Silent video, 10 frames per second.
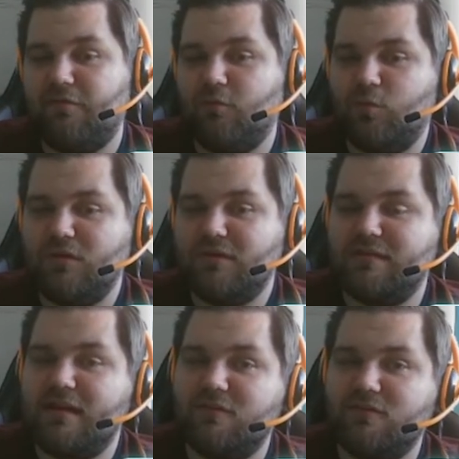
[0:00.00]
would
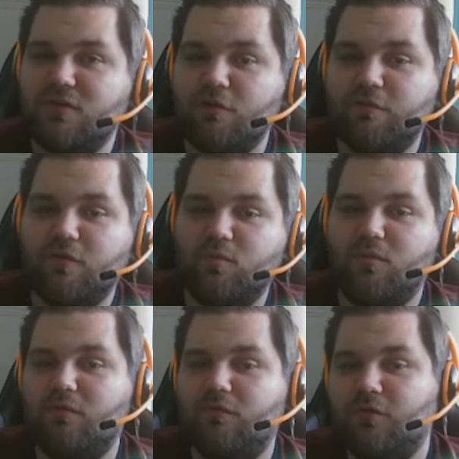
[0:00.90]
tend to go
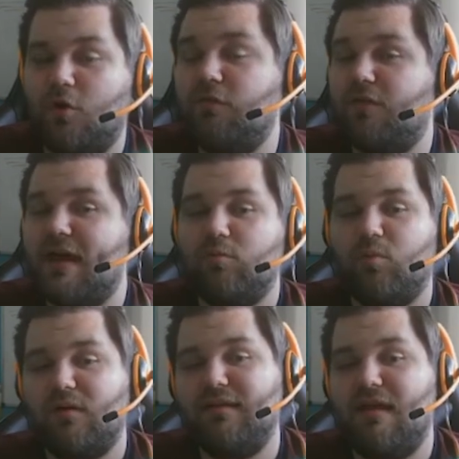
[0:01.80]
for that
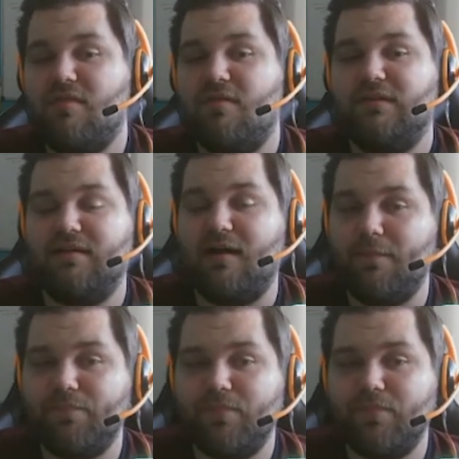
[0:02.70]
1/10 of the time.